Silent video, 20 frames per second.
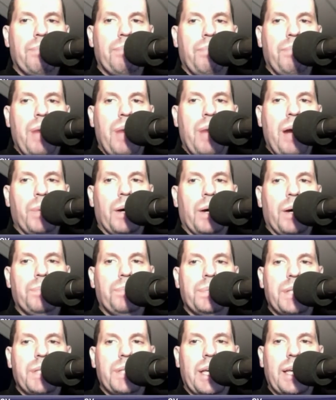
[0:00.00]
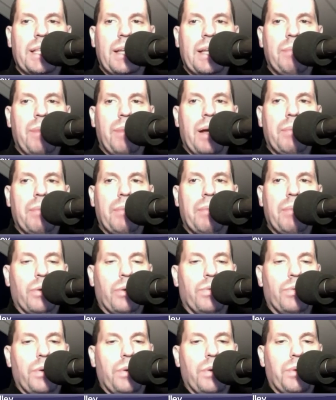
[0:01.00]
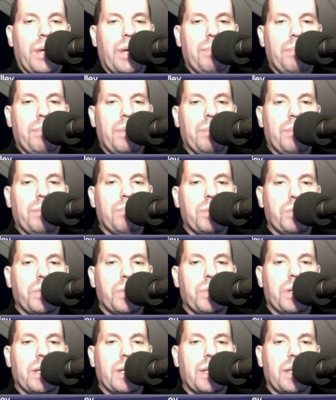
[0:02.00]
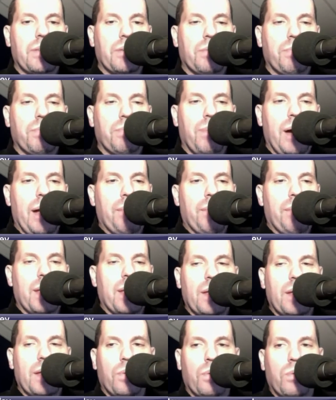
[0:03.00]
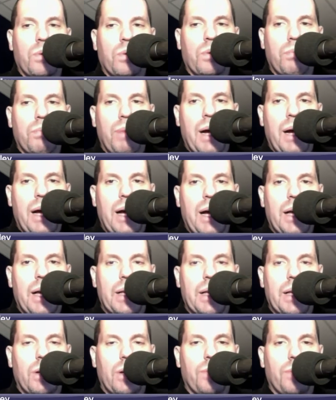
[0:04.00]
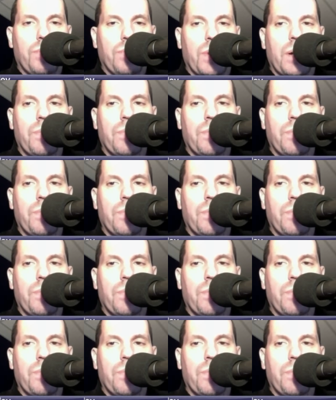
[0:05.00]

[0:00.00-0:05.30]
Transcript: pop-up saying that my microphone had been muted either by me or by software.